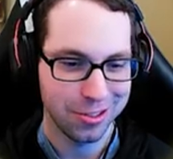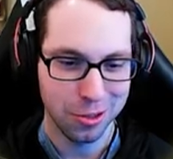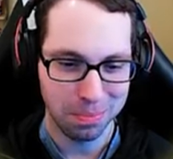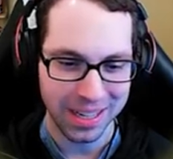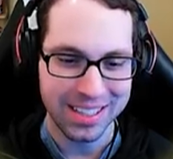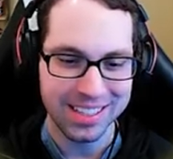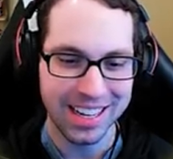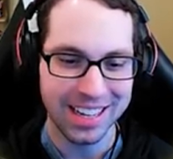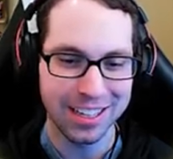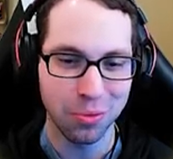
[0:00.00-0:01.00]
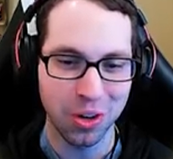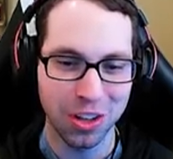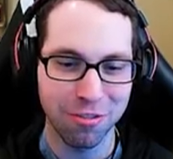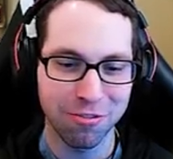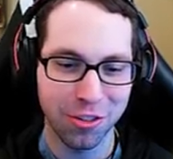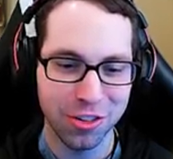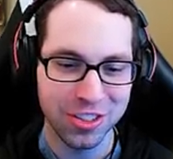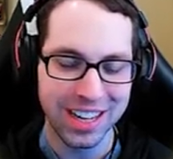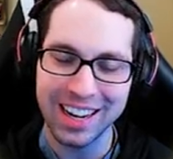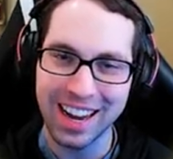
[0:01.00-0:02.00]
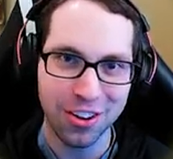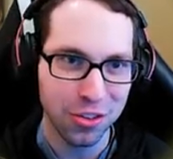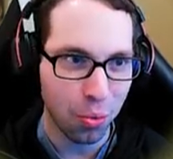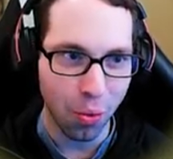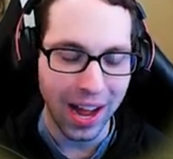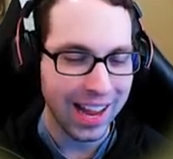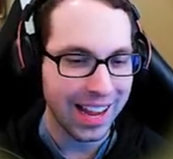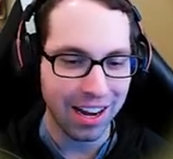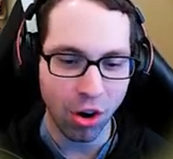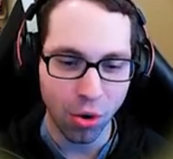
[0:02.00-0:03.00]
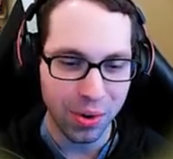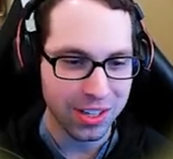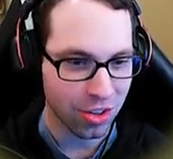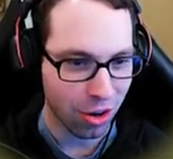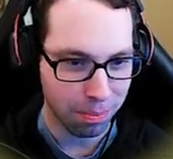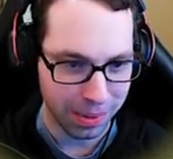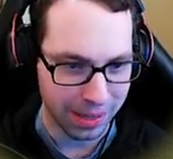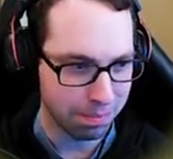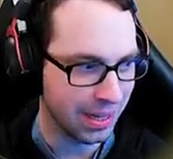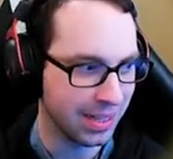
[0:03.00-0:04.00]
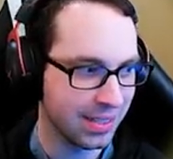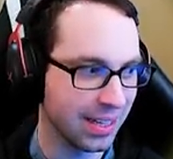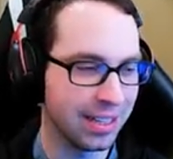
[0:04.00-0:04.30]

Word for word: Ben 10, one of the first. I, I don't know why I always call Ben Ben 10.